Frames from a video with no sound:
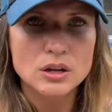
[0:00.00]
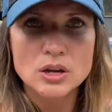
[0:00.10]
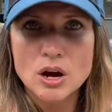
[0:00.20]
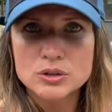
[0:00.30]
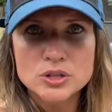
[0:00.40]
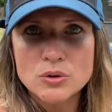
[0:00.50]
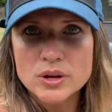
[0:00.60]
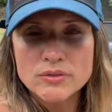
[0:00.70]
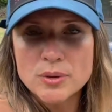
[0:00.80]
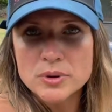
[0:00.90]
Y'all, don't
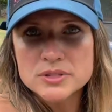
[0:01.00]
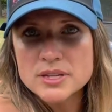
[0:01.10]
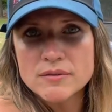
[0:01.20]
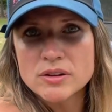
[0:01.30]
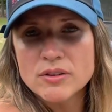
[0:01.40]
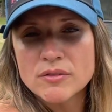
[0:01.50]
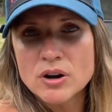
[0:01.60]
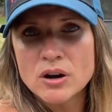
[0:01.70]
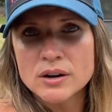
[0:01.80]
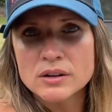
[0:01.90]
give up on 75
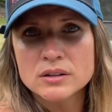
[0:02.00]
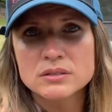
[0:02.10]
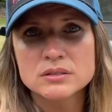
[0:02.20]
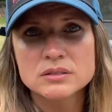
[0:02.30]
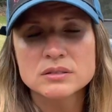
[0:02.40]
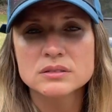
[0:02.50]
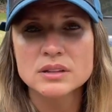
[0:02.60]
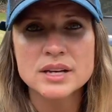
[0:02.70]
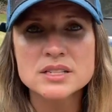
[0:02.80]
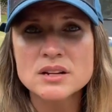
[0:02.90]
hard.
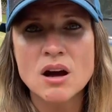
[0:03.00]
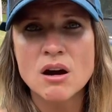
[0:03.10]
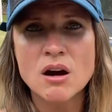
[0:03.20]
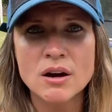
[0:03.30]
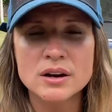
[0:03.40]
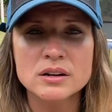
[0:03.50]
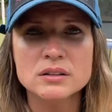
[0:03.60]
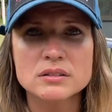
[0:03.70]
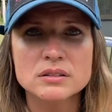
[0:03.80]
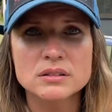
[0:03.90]
It's not hard.
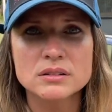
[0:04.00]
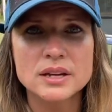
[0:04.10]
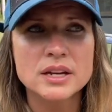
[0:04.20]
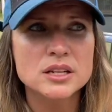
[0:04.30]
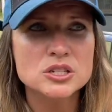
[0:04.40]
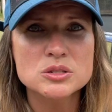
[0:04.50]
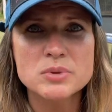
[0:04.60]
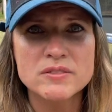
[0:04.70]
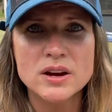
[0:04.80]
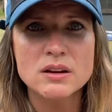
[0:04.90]
It can just
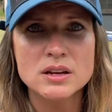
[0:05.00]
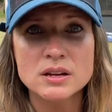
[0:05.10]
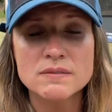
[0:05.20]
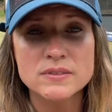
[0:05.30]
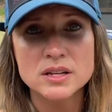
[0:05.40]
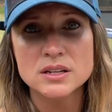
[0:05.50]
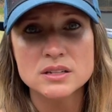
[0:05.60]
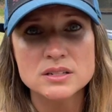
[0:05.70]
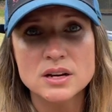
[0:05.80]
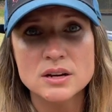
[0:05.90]
be very
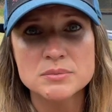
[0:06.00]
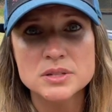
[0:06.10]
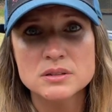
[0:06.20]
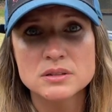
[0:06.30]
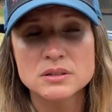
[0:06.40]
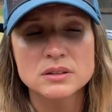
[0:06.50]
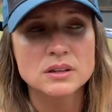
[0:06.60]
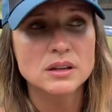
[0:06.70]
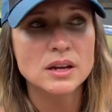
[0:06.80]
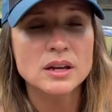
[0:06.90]
inconvenient at times
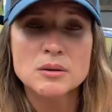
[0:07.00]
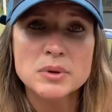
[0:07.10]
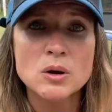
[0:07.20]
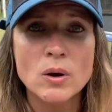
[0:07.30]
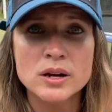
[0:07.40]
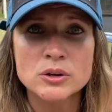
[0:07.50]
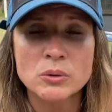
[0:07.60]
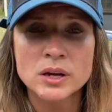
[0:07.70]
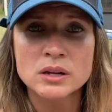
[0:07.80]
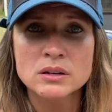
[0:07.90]
and can be quite
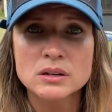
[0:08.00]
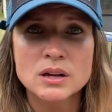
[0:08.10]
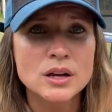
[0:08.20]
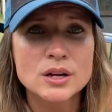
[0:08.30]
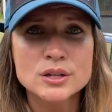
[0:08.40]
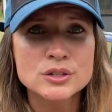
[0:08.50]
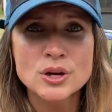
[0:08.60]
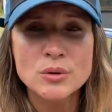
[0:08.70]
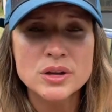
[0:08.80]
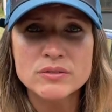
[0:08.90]
annoying.
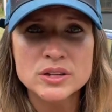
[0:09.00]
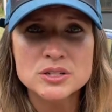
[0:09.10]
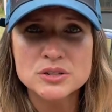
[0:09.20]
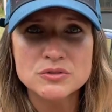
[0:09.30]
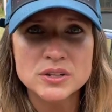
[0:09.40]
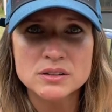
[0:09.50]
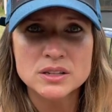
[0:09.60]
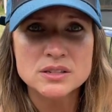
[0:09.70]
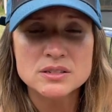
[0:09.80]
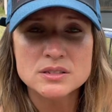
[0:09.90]
Don't give in to your
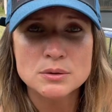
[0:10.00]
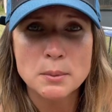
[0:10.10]
feelings.